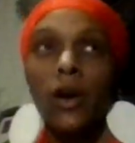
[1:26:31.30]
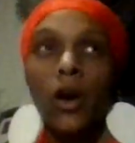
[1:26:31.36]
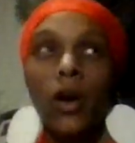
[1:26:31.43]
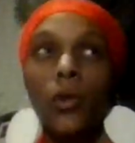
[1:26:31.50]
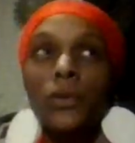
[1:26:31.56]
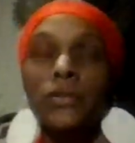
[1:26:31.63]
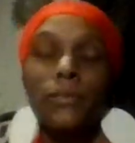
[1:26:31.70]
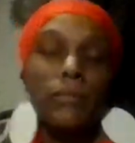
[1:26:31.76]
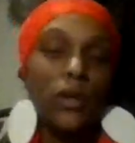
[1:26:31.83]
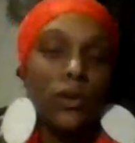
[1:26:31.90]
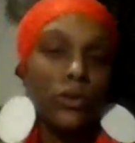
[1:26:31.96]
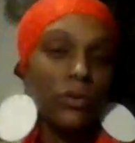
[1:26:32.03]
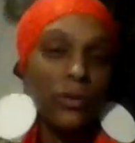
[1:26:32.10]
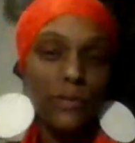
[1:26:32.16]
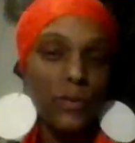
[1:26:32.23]
always a
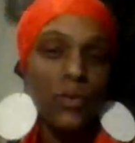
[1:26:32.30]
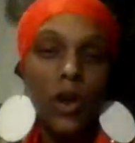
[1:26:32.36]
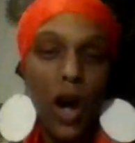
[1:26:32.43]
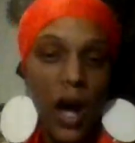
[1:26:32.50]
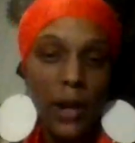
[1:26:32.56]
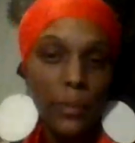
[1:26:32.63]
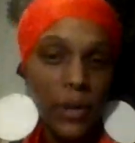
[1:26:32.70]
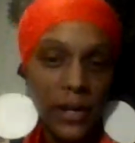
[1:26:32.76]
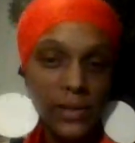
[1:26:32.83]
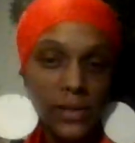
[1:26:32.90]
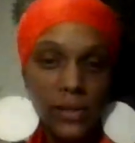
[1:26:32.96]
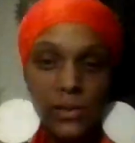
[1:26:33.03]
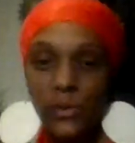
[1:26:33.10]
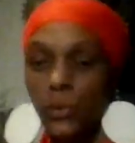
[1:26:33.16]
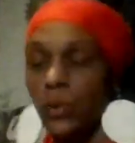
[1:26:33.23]
miracle if you got
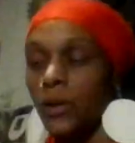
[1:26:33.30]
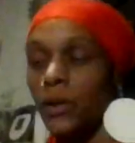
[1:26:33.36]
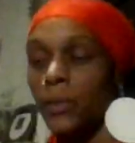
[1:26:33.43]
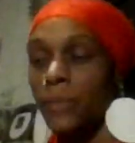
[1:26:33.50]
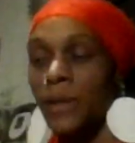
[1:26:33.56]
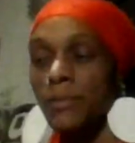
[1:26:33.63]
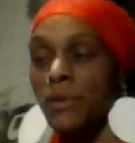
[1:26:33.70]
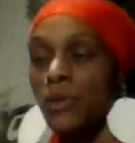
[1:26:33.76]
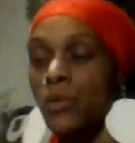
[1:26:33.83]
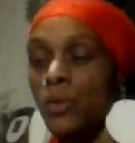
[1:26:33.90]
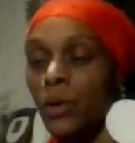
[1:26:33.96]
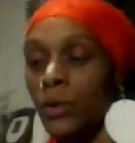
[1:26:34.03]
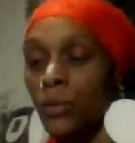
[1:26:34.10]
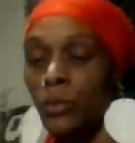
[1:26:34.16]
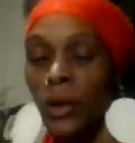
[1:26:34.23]
presents, or maybe you
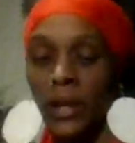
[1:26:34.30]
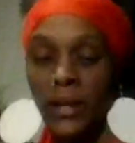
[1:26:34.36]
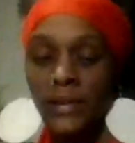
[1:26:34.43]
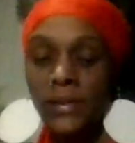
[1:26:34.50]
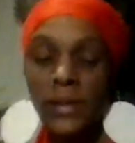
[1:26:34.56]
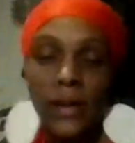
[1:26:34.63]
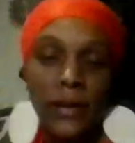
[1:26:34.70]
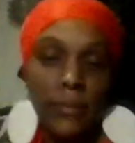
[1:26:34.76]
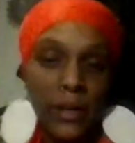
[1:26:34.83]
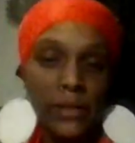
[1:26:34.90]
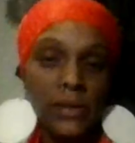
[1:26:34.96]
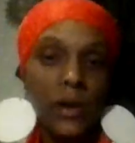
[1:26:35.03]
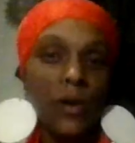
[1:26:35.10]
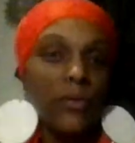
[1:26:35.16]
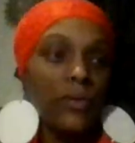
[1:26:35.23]
were raised like
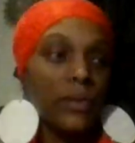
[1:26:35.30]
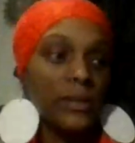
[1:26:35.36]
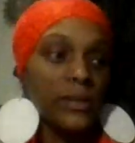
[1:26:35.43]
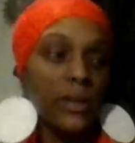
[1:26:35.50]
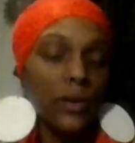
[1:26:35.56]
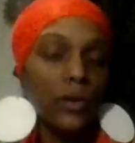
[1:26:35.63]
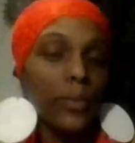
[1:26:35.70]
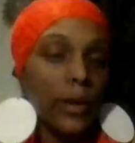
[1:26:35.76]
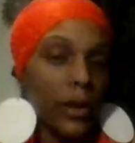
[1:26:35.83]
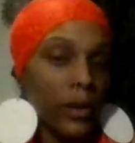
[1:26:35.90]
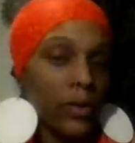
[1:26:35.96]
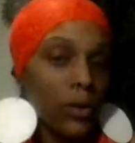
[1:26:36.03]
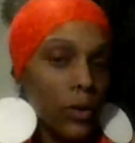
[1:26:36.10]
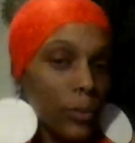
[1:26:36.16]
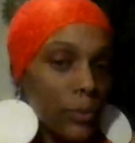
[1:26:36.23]
myself in a single parent
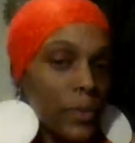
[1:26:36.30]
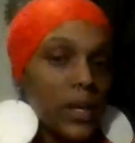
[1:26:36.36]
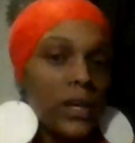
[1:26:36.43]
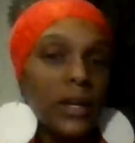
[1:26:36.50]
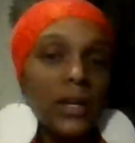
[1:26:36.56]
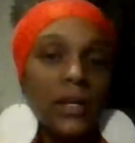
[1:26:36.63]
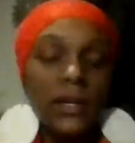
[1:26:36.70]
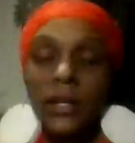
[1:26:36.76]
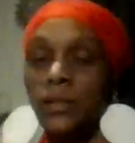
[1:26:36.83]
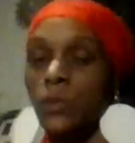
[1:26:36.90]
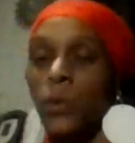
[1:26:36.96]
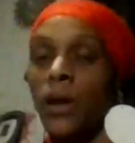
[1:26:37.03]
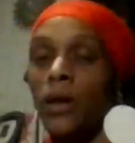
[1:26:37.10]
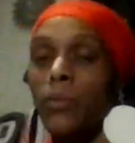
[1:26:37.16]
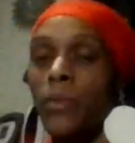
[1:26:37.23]
home as
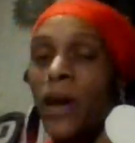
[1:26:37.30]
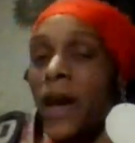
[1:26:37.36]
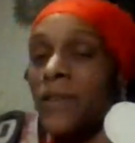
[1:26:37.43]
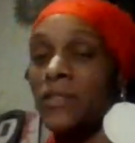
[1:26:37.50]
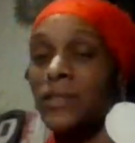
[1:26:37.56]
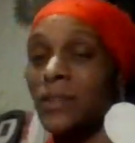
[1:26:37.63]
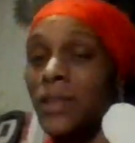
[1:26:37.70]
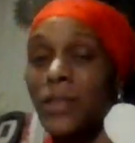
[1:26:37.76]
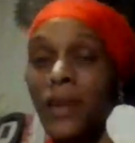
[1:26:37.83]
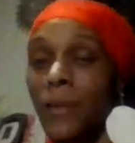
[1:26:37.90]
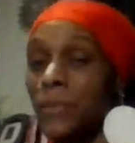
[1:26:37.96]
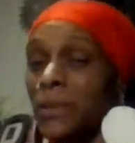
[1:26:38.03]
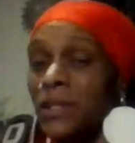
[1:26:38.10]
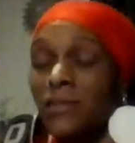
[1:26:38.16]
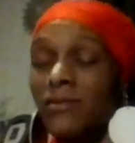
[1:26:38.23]
well. But having said that, that
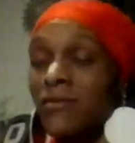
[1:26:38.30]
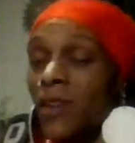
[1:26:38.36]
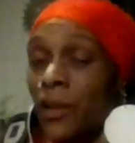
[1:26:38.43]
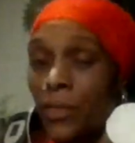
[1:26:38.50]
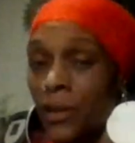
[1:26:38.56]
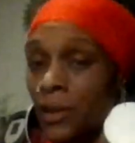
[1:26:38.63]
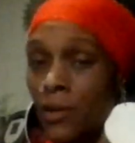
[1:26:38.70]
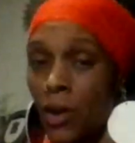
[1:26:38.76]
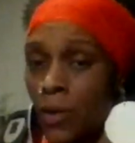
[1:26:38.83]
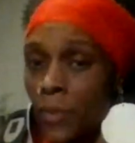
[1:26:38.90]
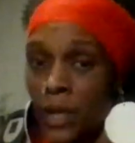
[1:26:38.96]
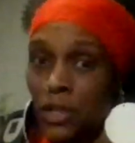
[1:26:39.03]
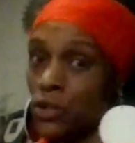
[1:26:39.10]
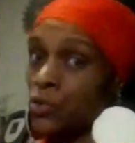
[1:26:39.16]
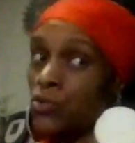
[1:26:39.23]
means nothing at all.
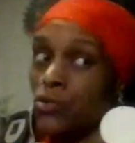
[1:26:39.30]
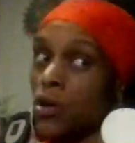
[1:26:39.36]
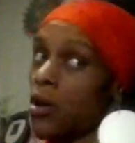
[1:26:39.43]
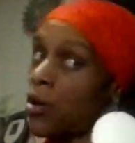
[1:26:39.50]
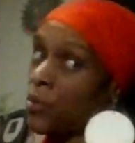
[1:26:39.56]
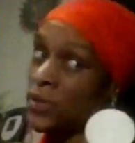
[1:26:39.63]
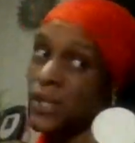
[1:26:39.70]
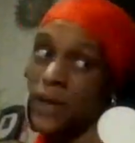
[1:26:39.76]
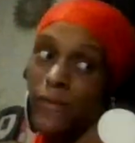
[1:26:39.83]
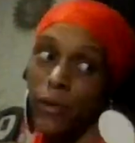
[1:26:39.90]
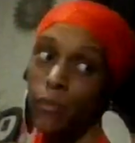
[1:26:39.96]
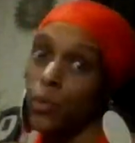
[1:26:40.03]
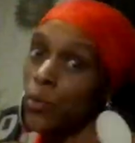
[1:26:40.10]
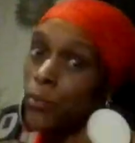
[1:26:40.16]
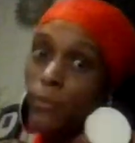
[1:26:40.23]
My children always have a
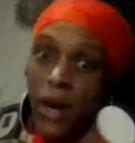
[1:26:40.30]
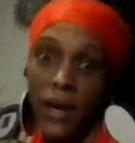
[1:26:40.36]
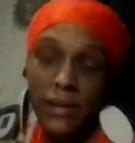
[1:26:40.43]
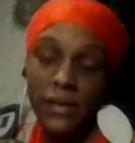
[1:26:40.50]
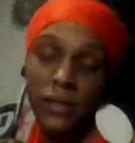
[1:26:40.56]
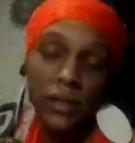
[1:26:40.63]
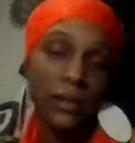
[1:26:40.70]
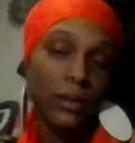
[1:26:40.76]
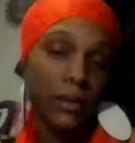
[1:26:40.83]
bombastic,